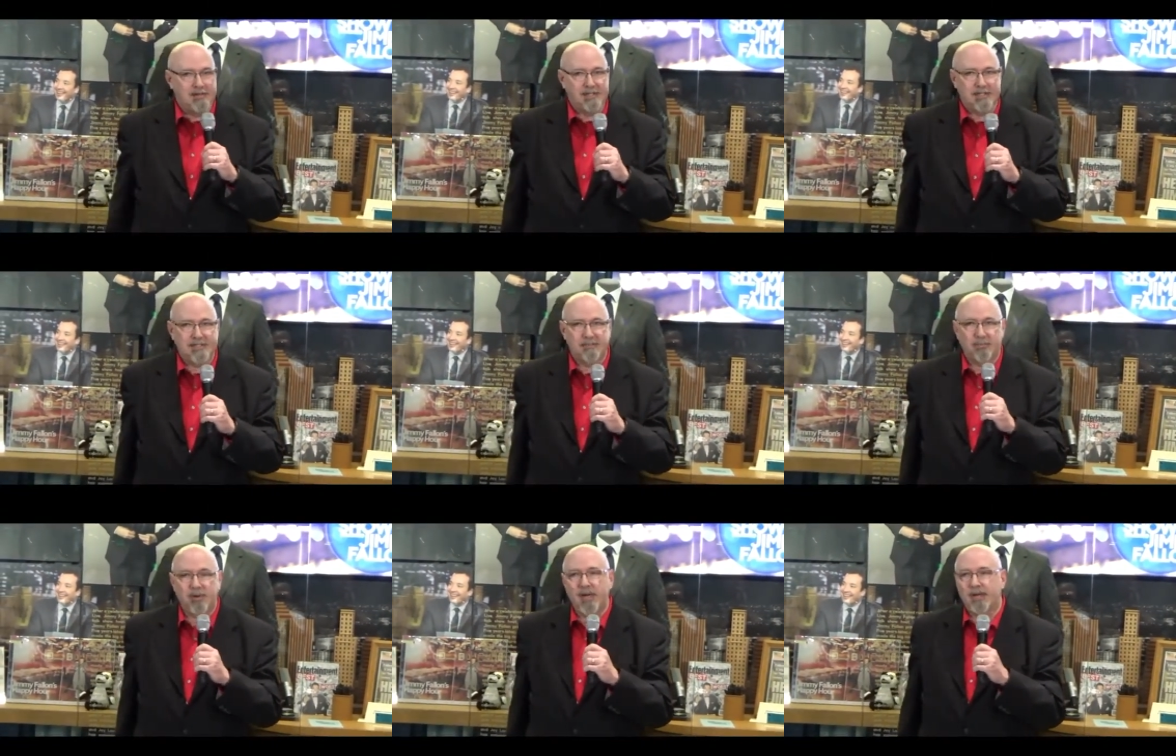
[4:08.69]
This
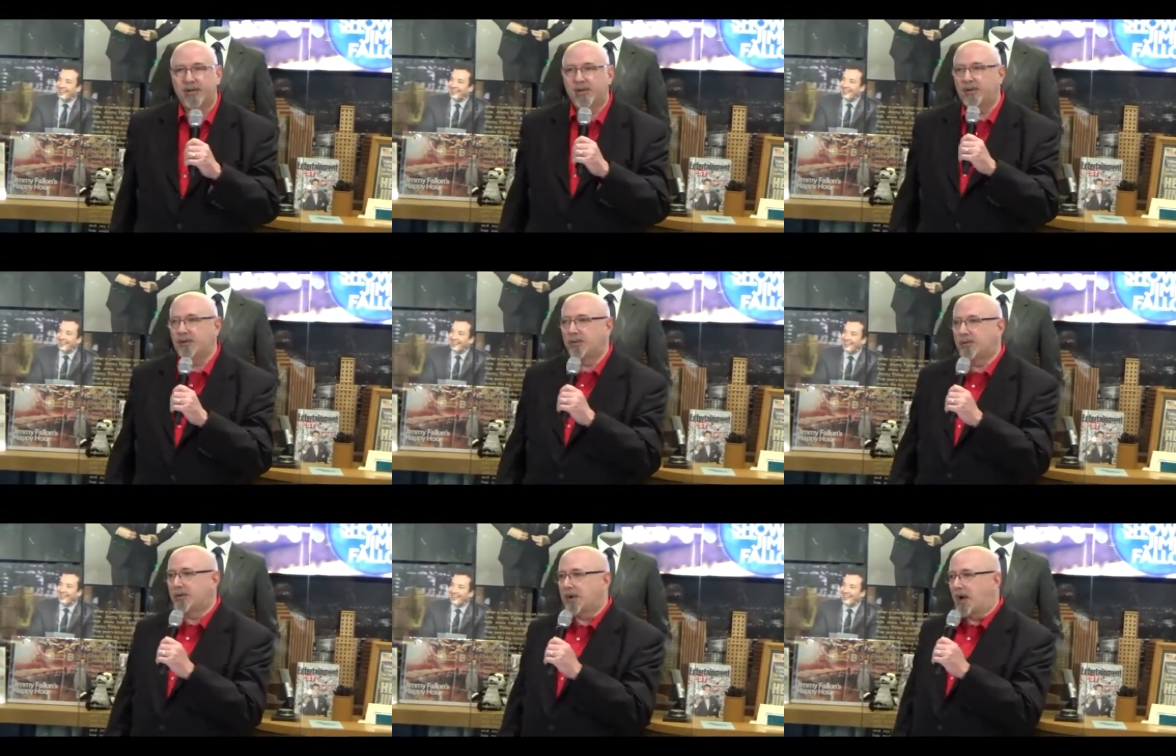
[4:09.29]
is a brand
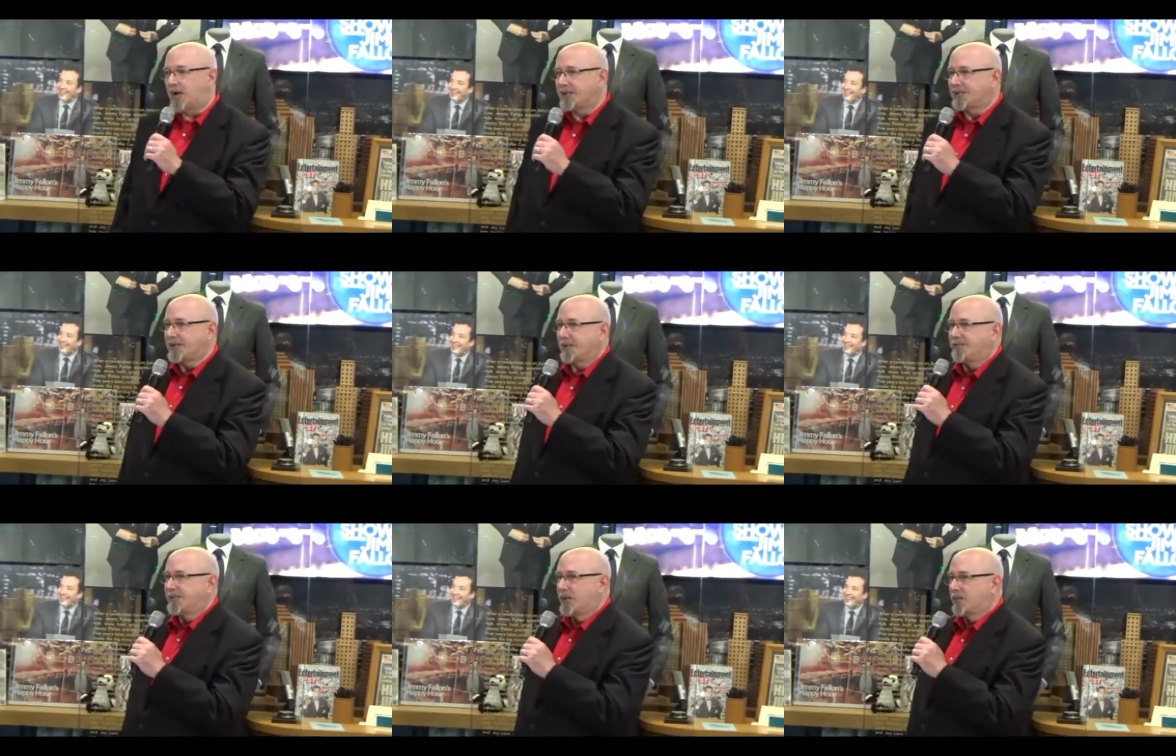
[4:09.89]
new
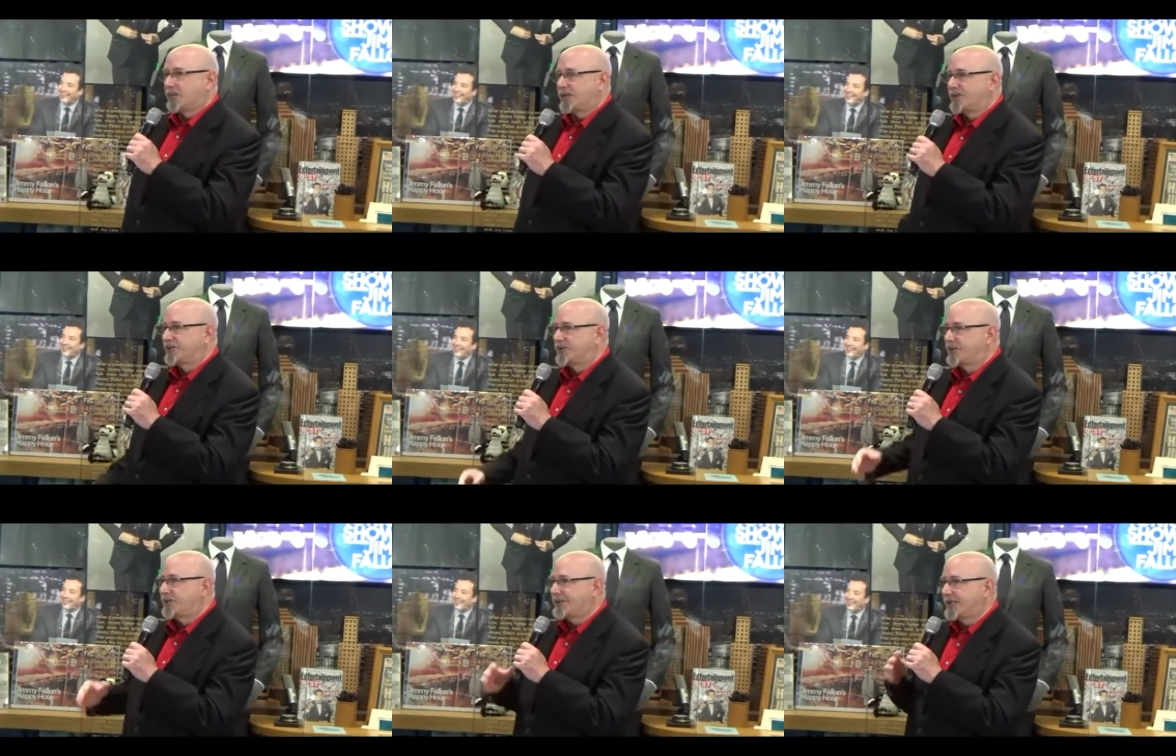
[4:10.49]
concept that we're
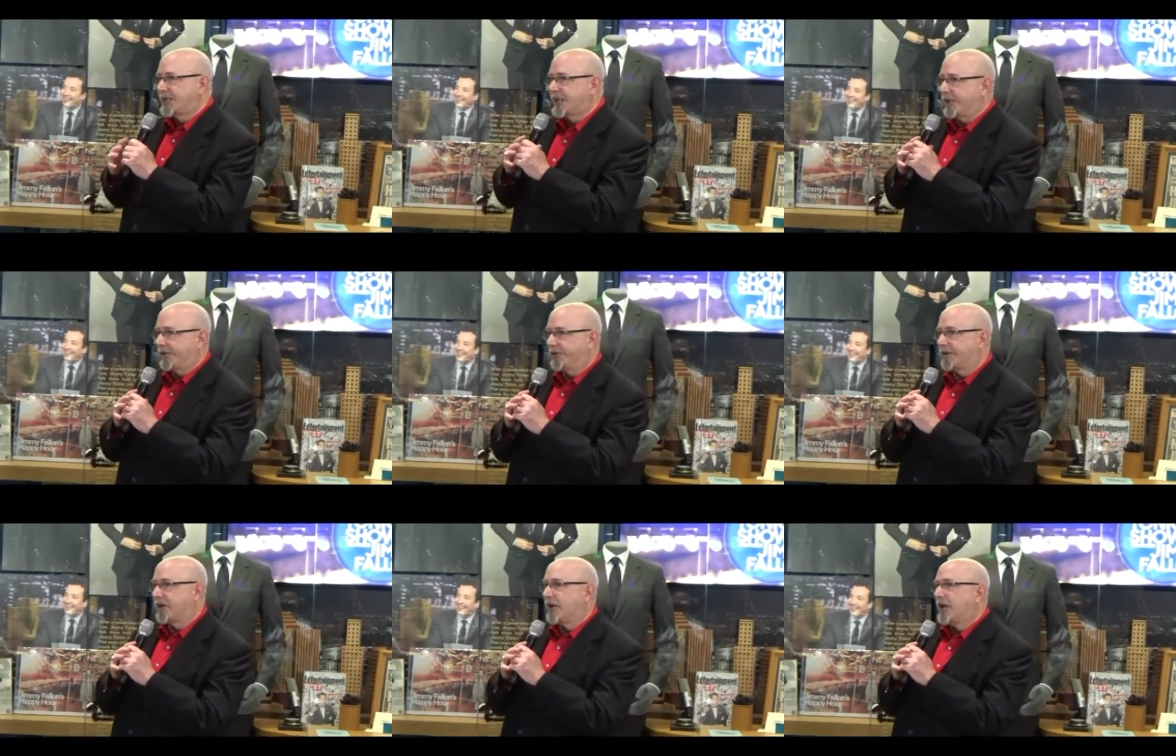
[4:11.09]
introducing
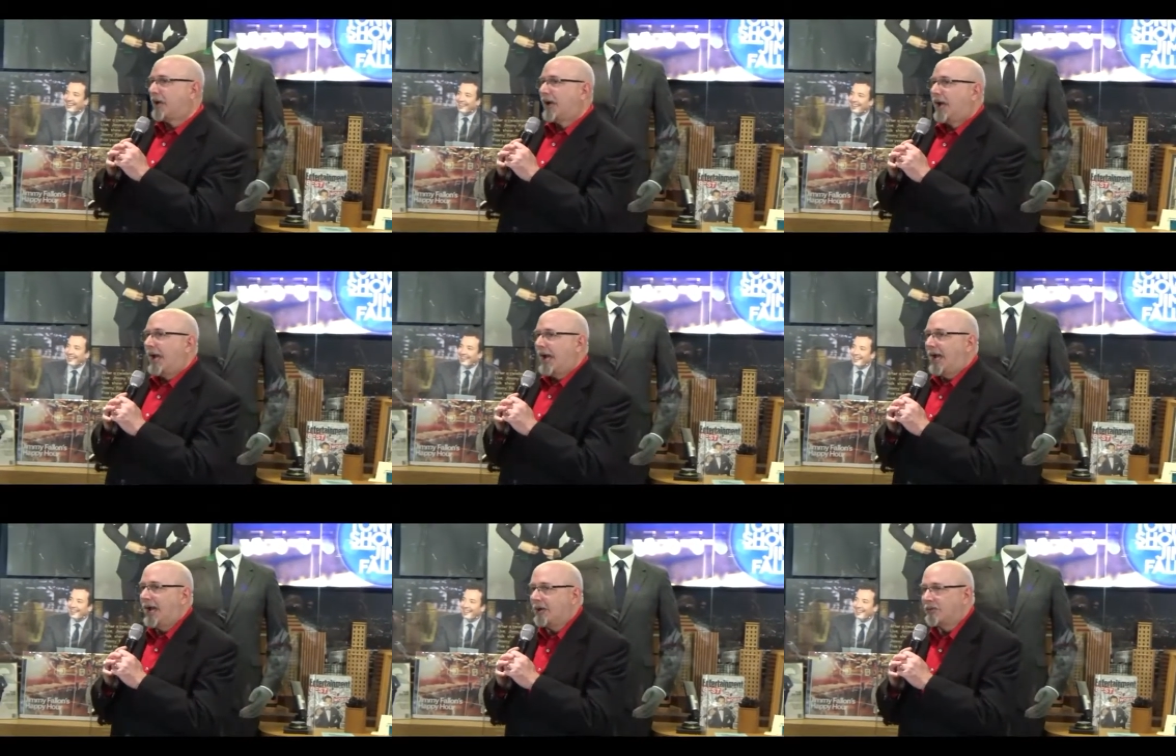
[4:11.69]
here
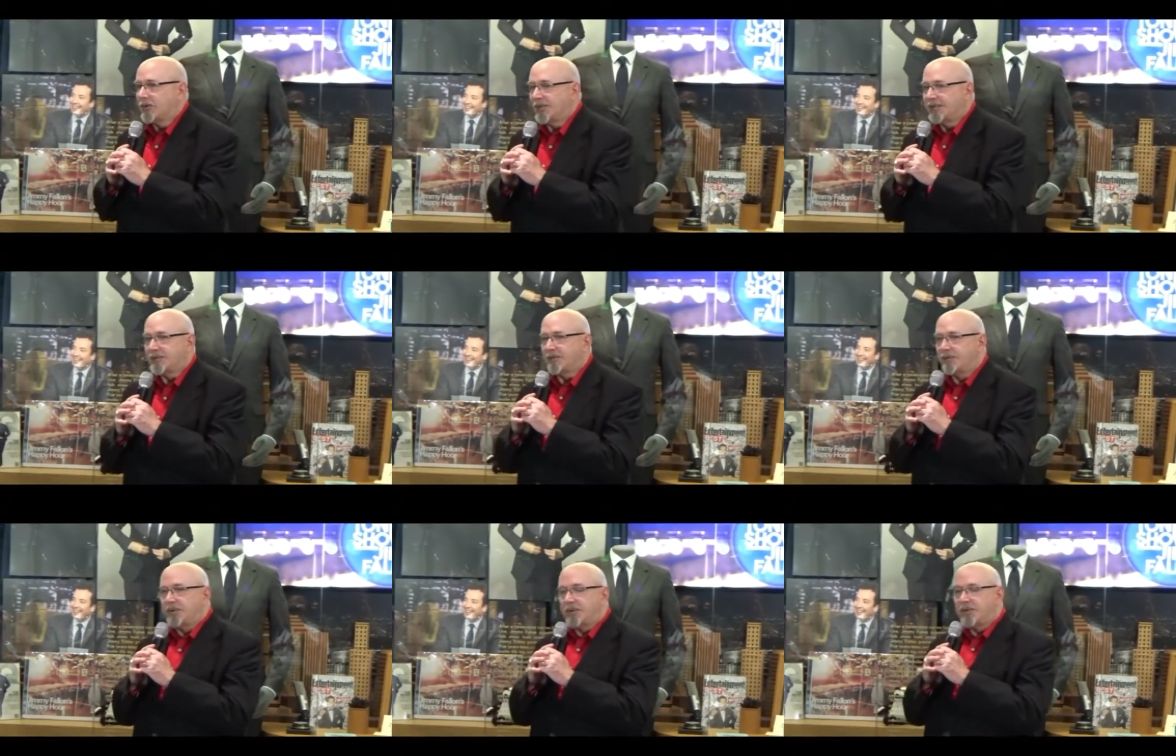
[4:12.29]
at
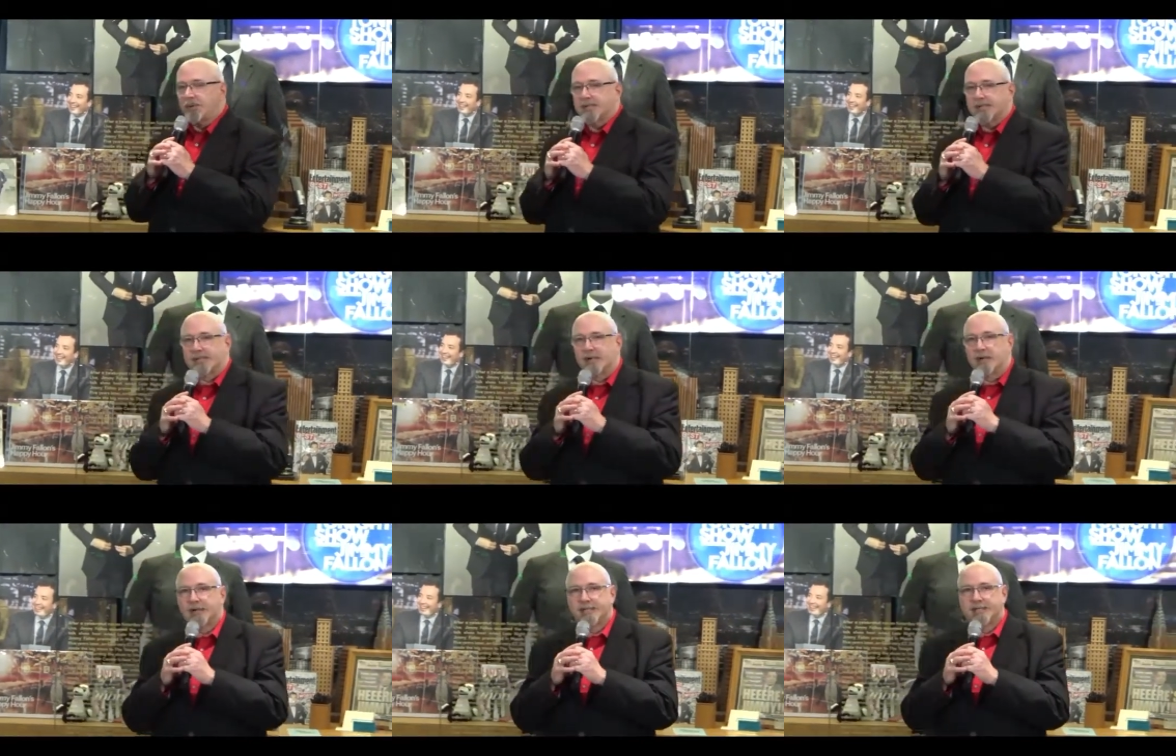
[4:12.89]
Race Through New York
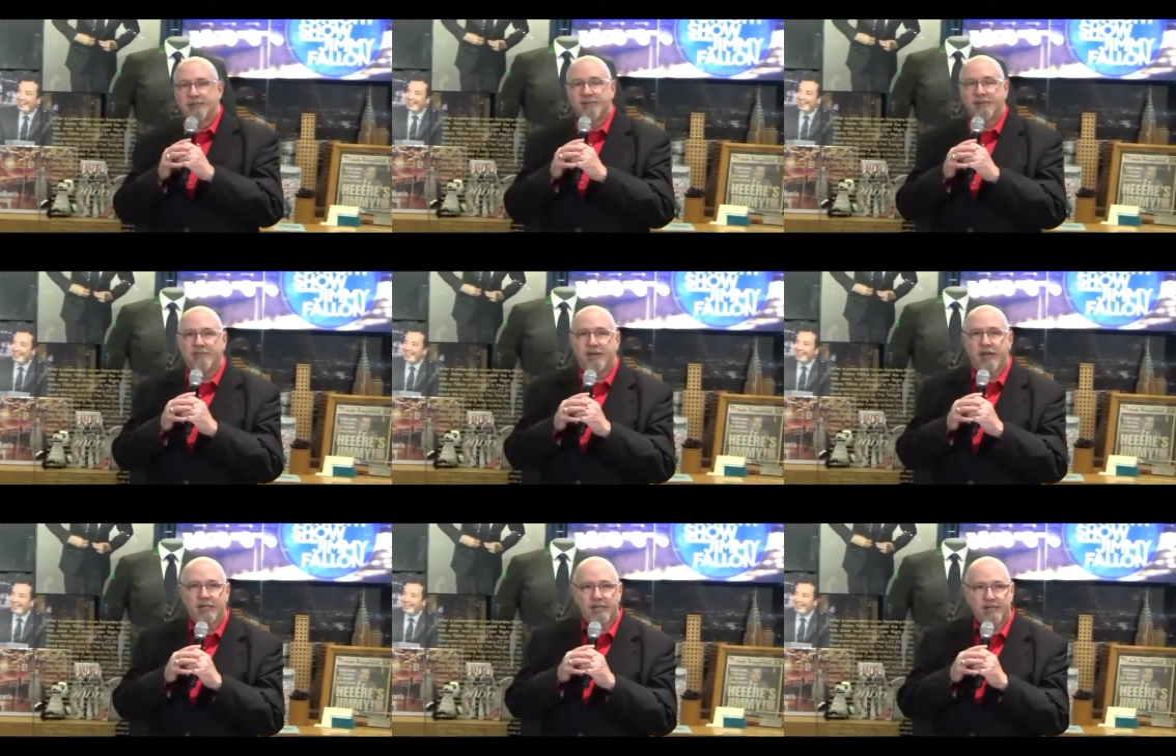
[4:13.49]
starring Jimmy
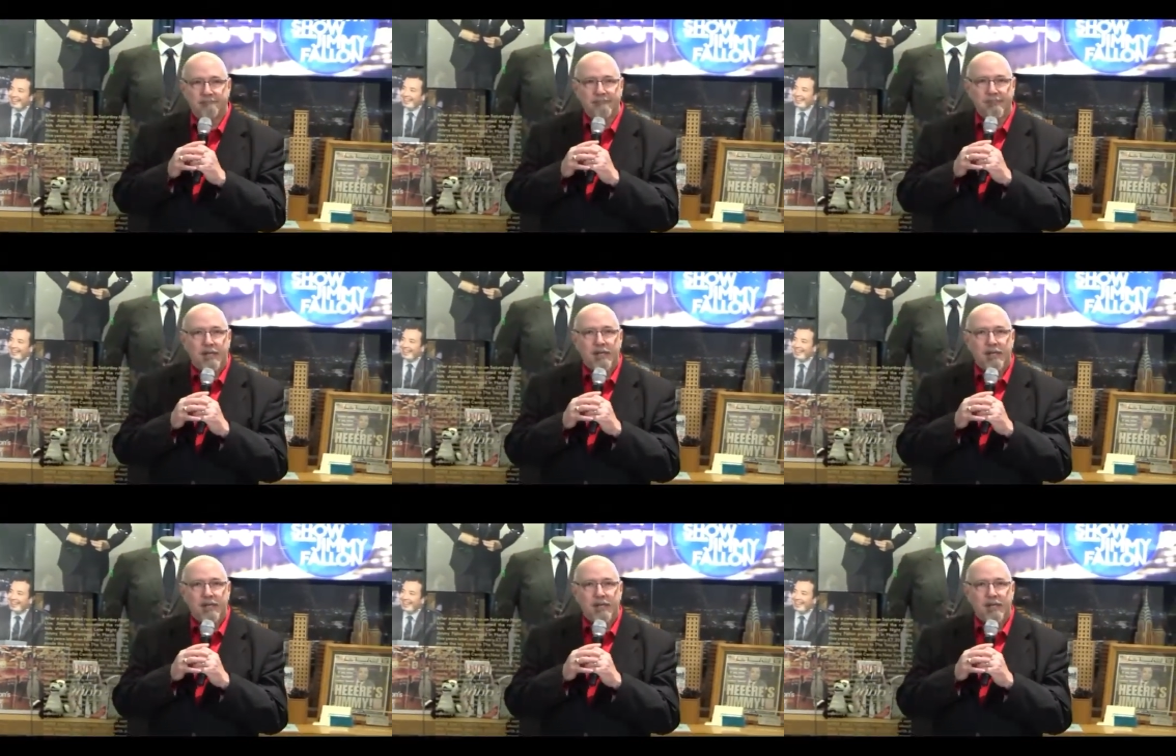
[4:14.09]
Fallon.